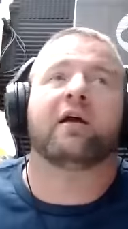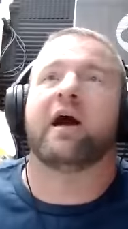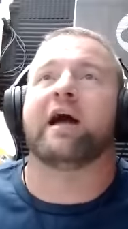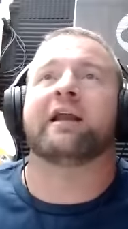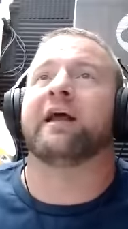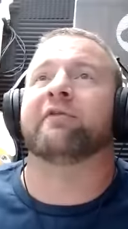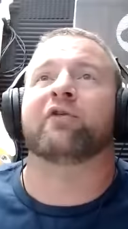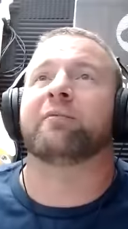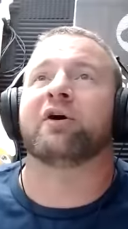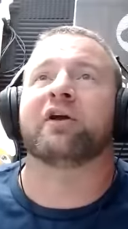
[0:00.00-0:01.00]
I had
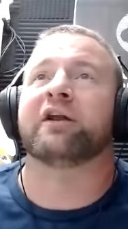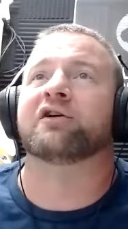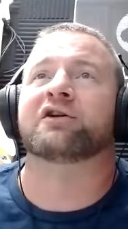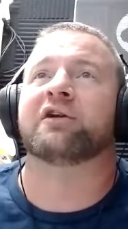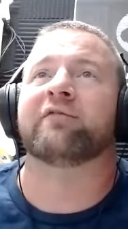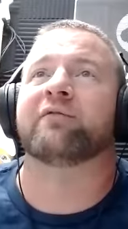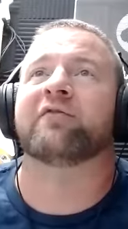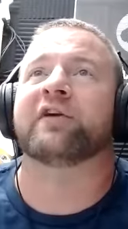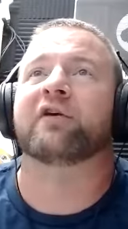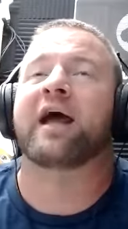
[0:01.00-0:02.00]
never in a million years could
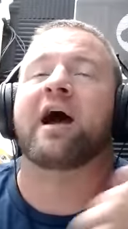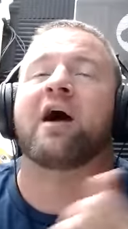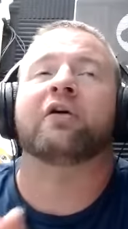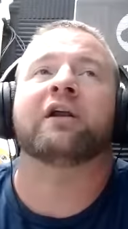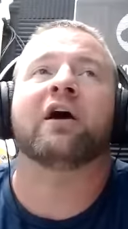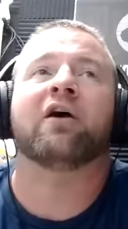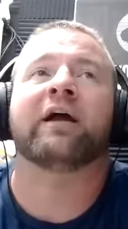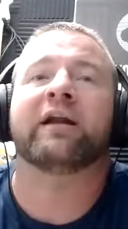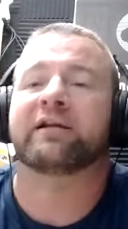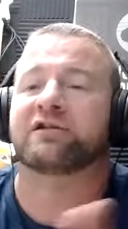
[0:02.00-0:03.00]
even figured out, you
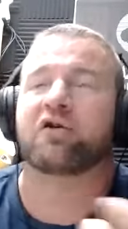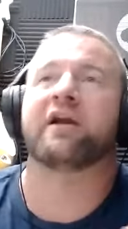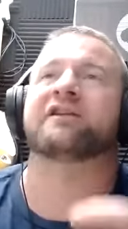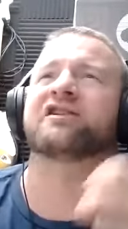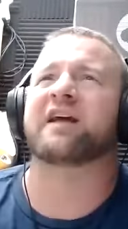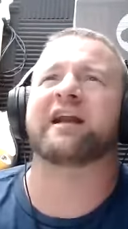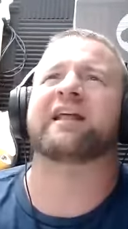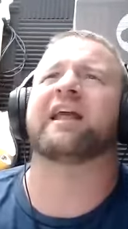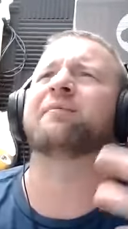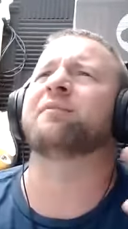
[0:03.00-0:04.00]
know, and it just
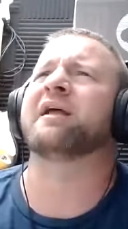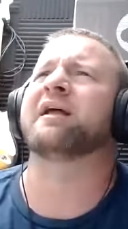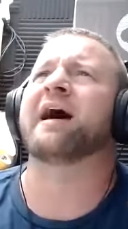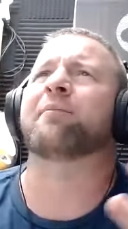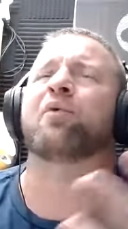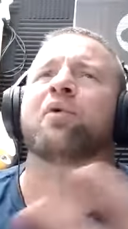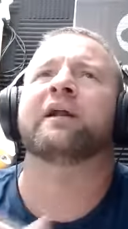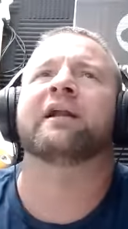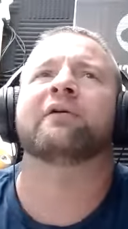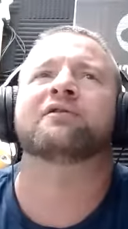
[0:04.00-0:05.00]
kind of came to me at that
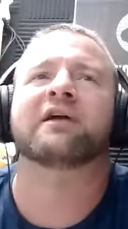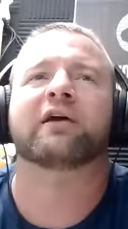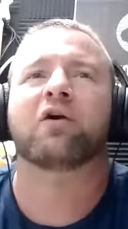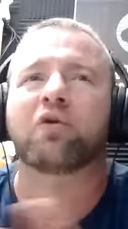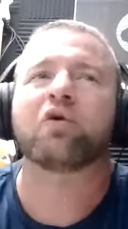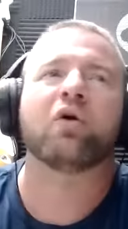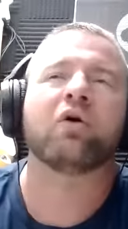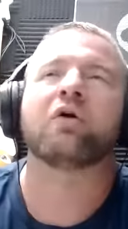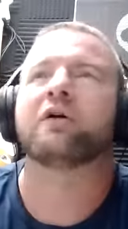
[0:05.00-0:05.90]
point, and I was like, and I think